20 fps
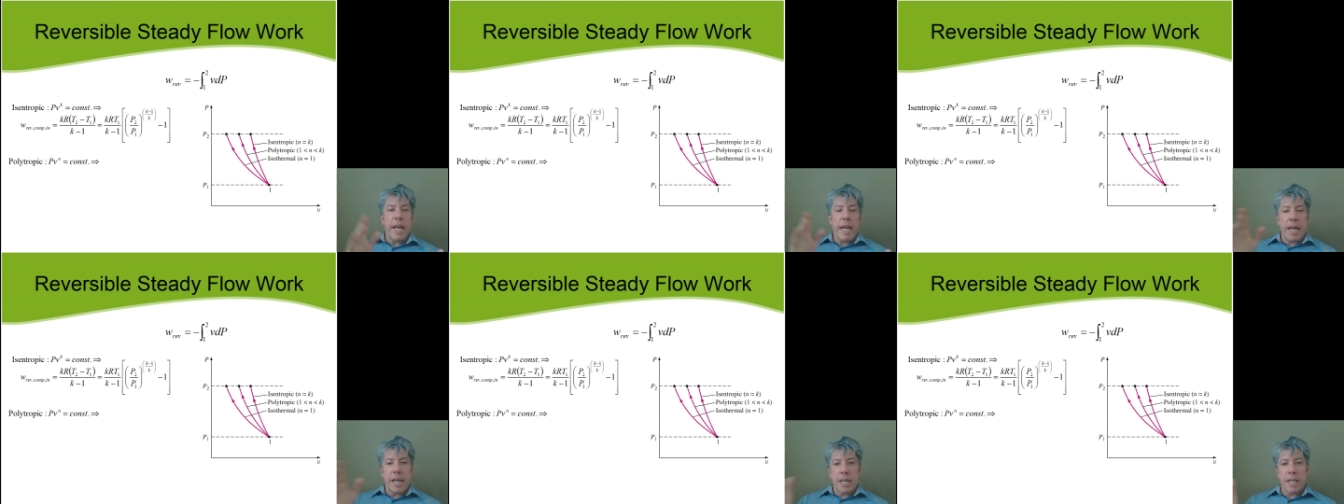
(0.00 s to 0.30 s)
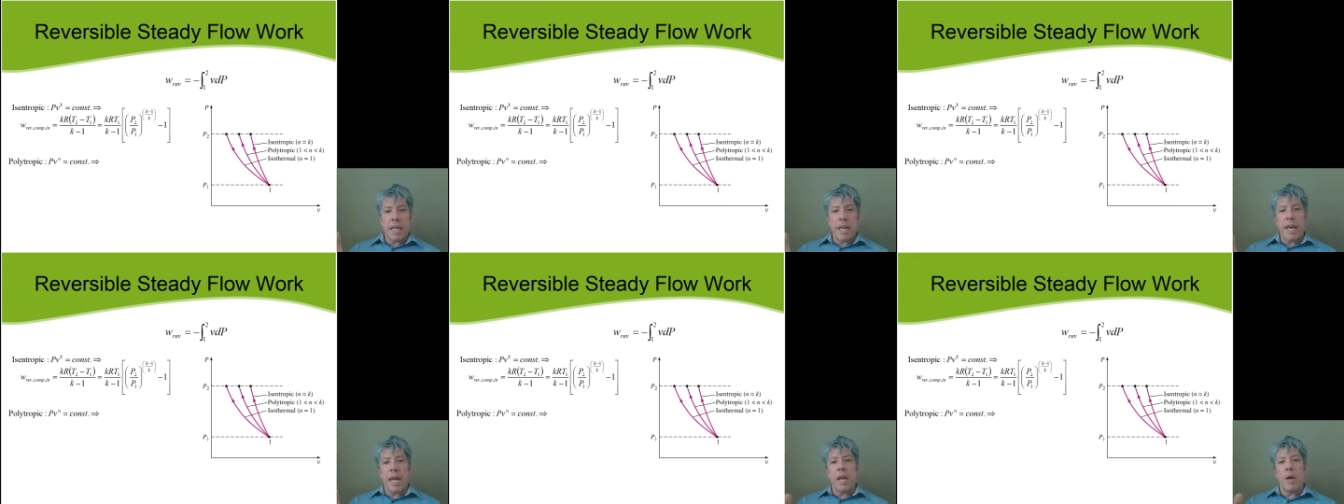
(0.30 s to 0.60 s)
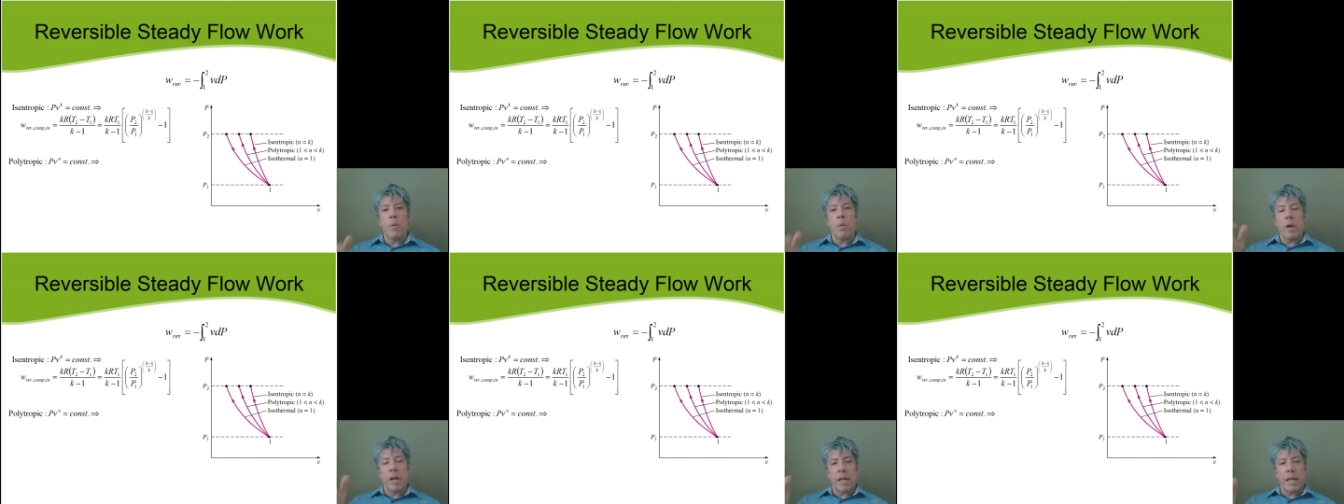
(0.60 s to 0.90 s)
and
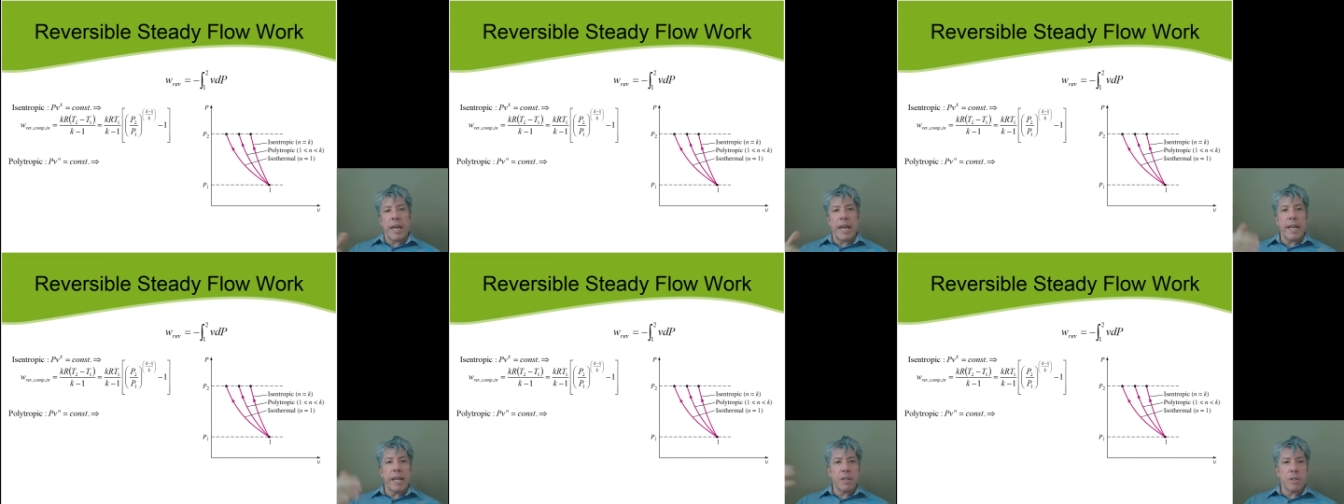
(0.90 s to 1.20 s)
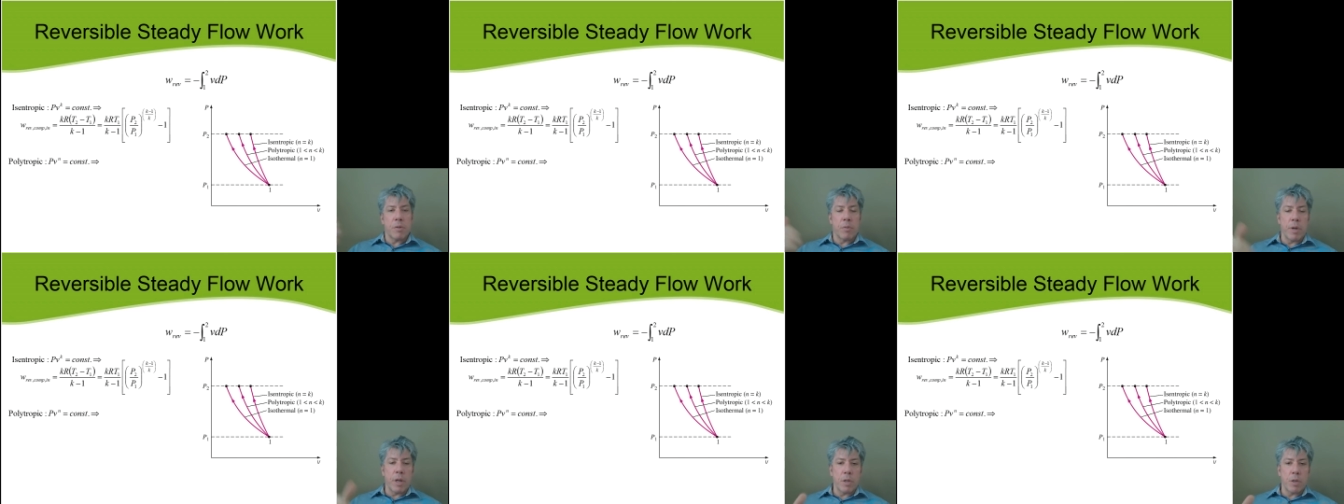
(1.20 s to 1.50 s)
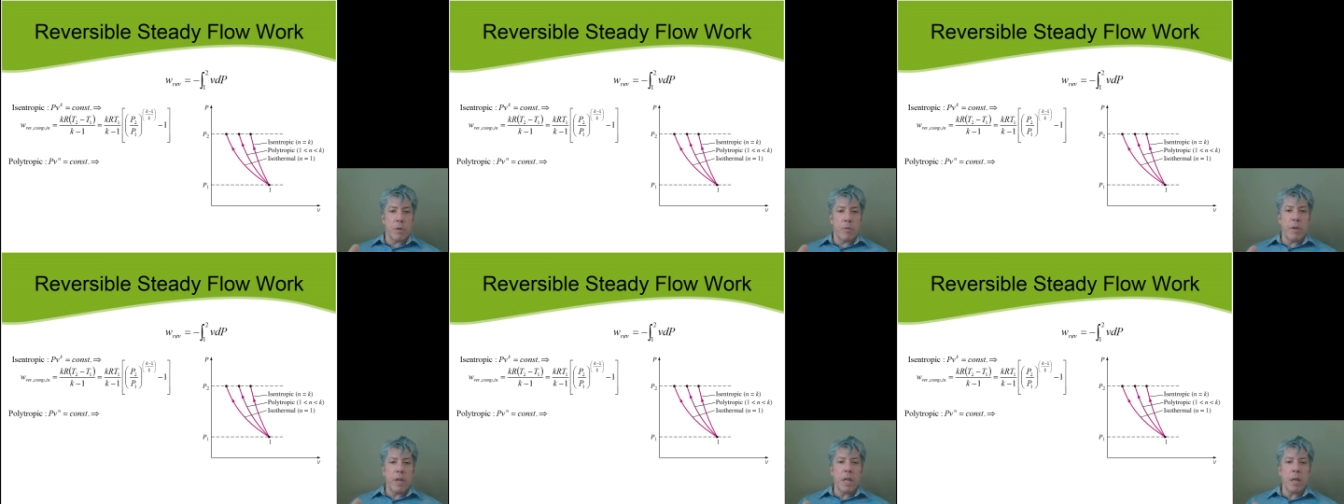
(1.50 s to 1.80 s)
k, where k is the
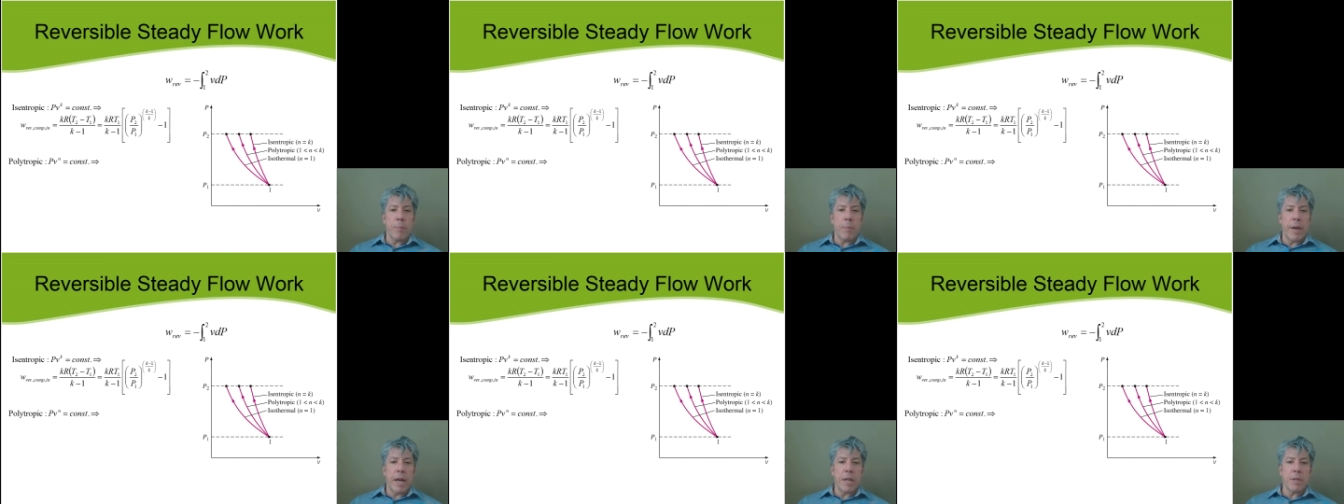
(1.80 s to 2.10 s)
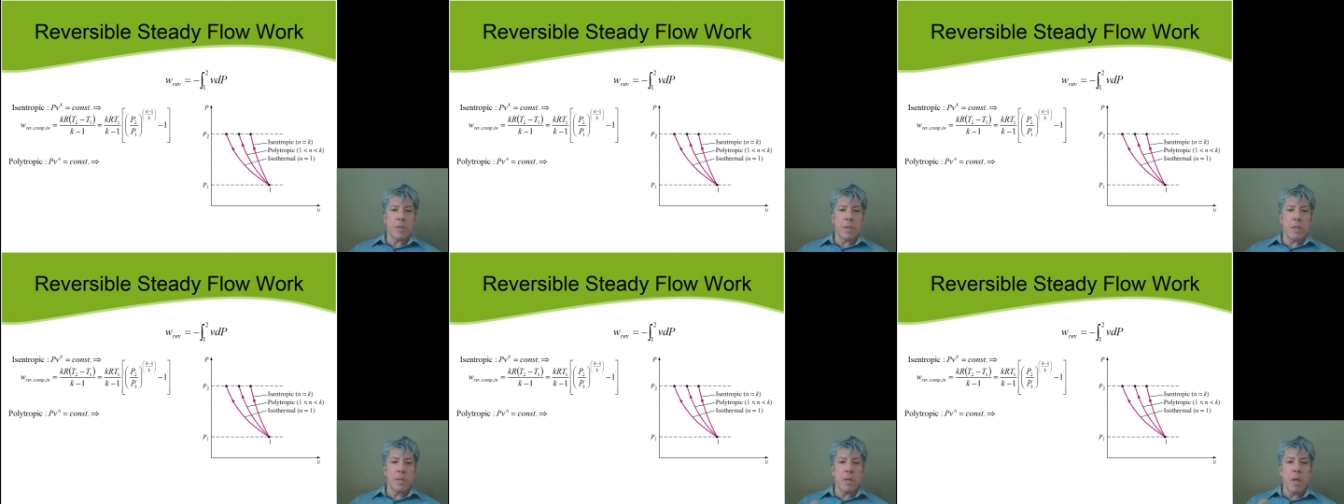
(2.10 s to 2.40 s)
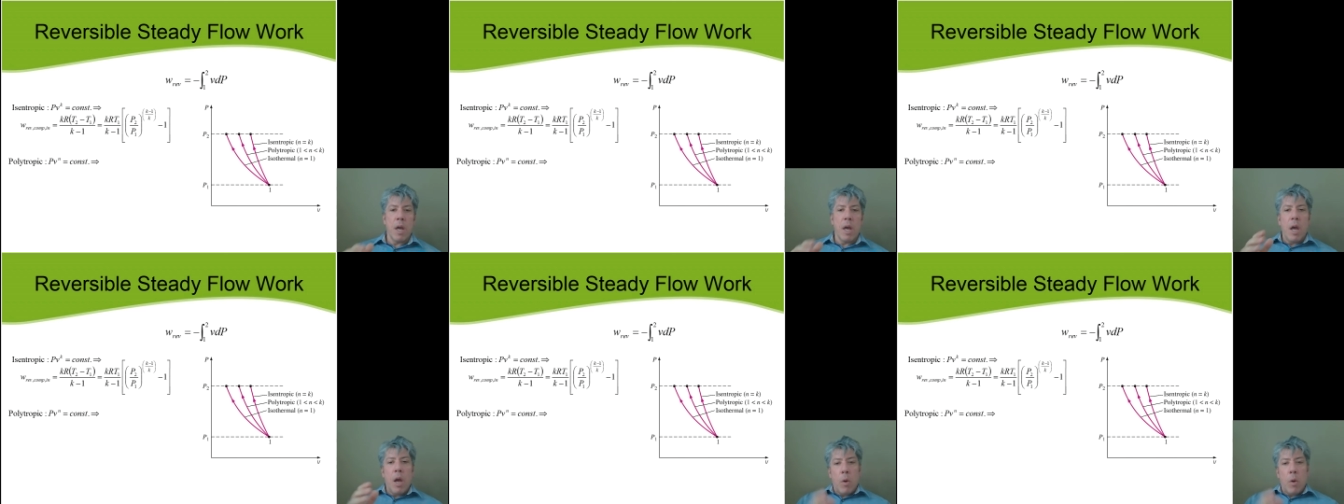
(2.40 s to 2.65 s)
ratio of heat capacities,